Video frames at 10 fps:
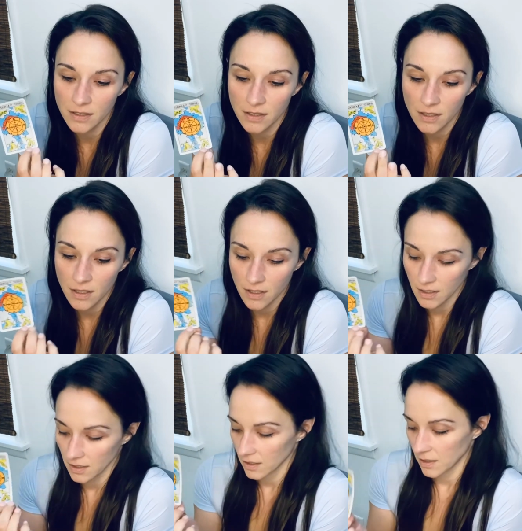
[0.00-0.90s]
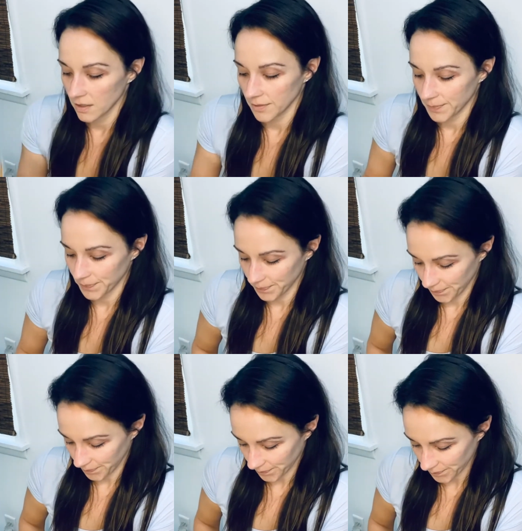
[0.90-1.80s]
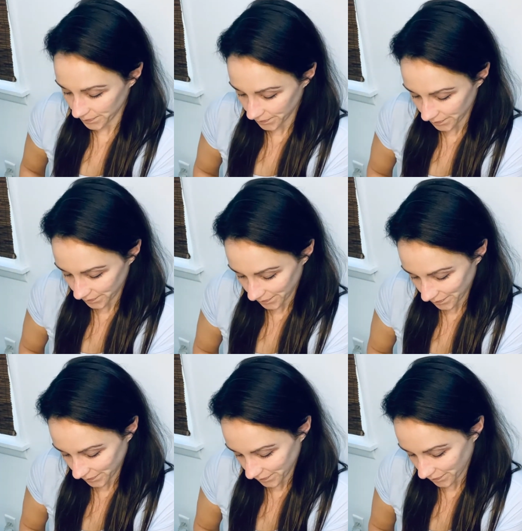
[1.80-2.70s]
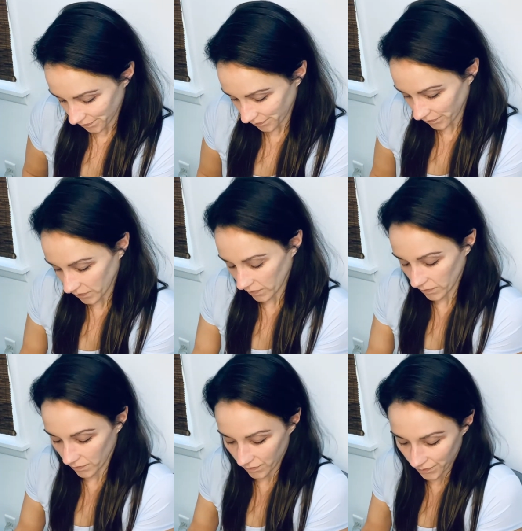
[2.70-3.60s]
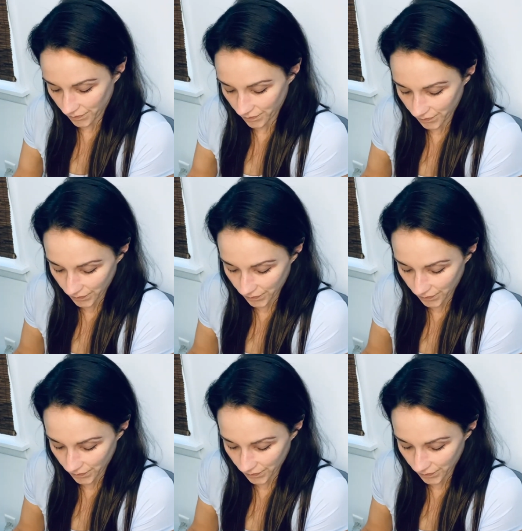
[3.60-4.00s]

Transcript: Nobody speaks.